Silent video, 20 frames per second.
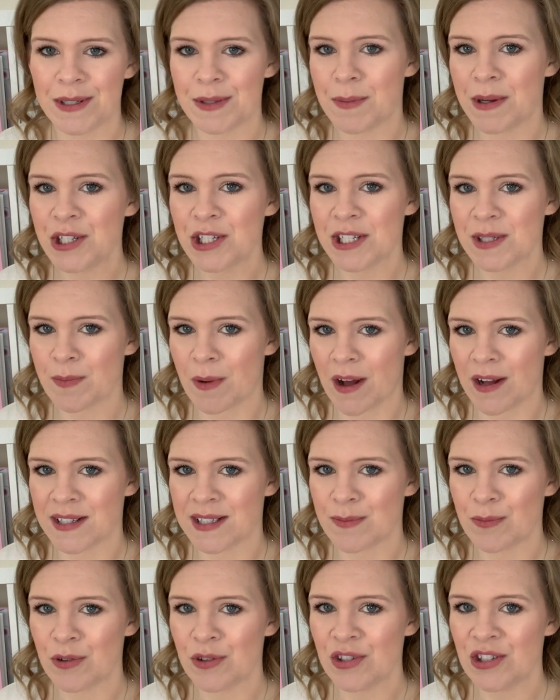as much as
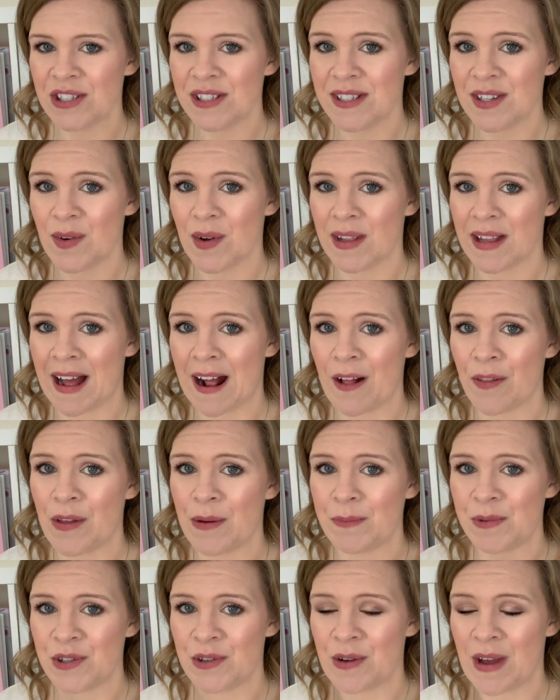possible, just to allow
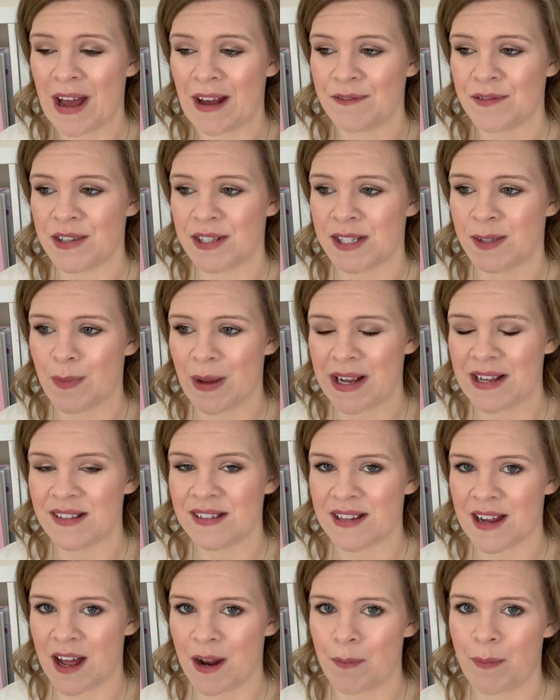them to have the
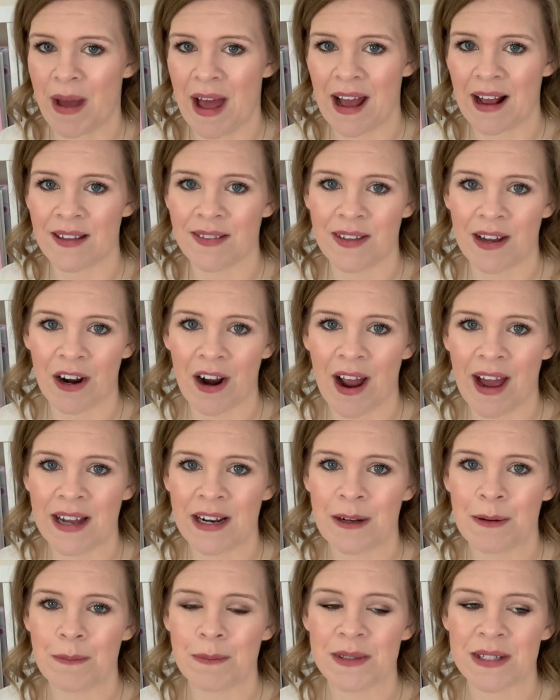space to unpack their
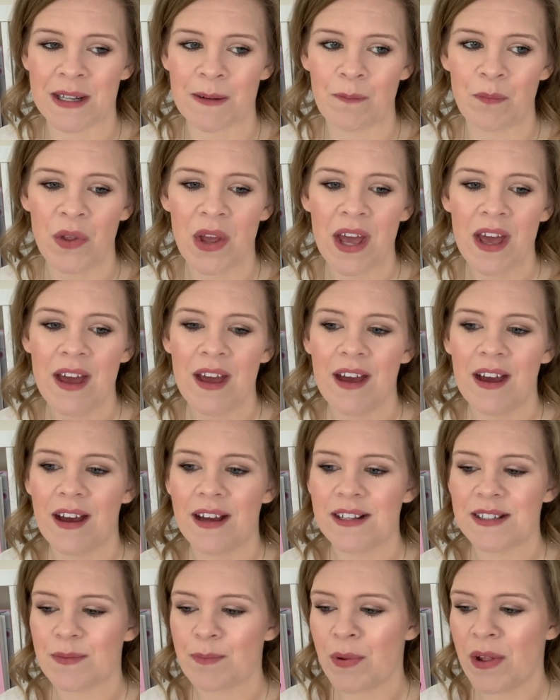items and
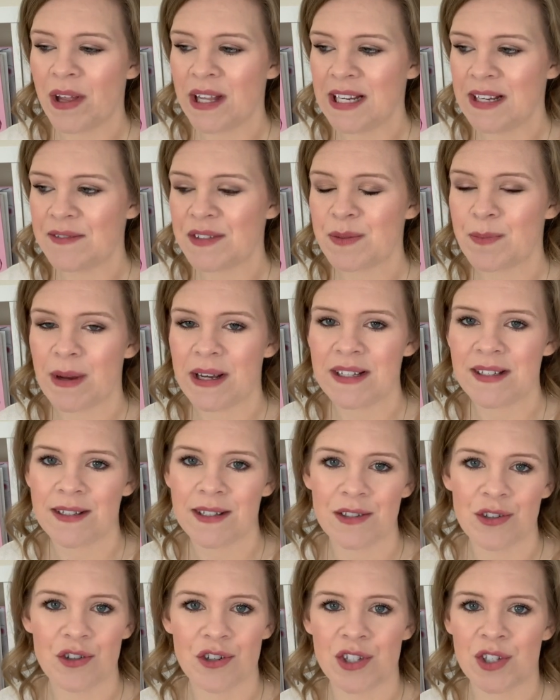plenty of space
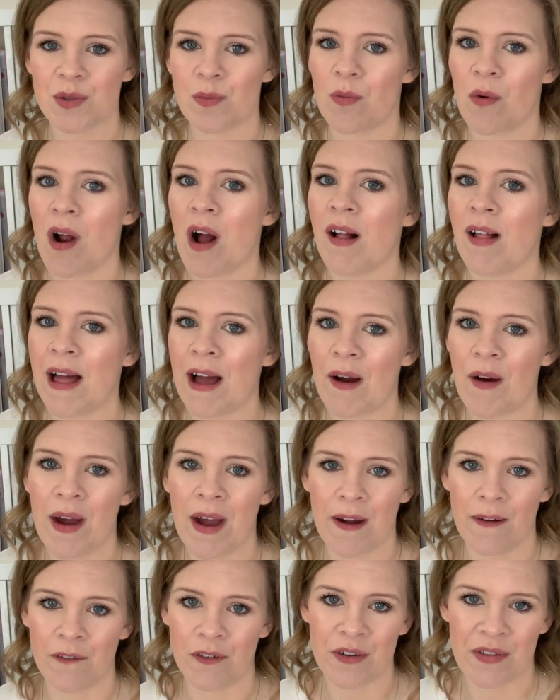to just sprawl out
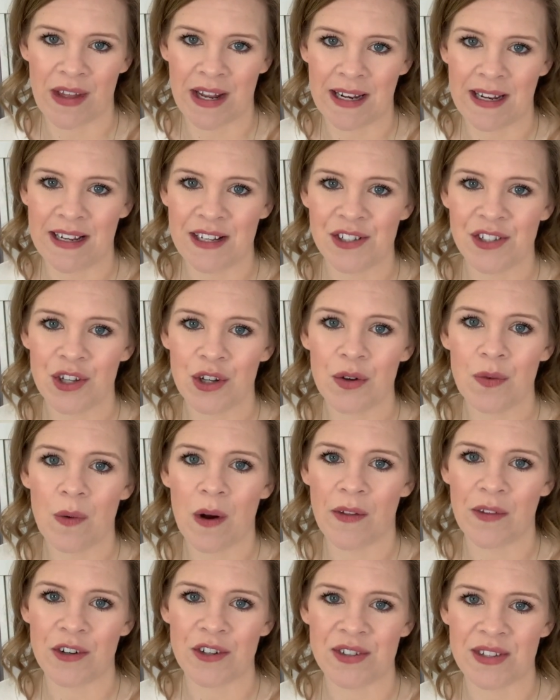however they need to
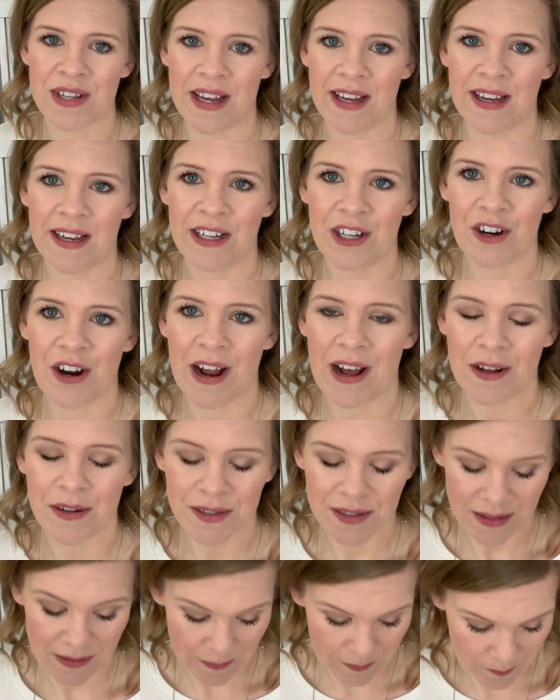while they're staying at your
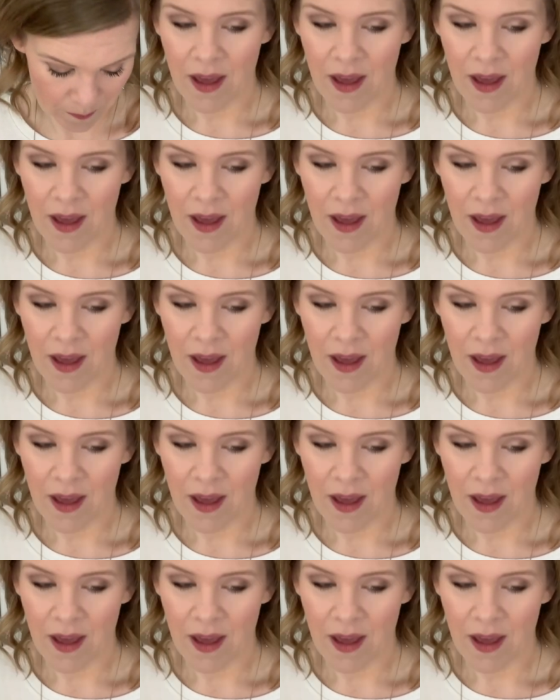house.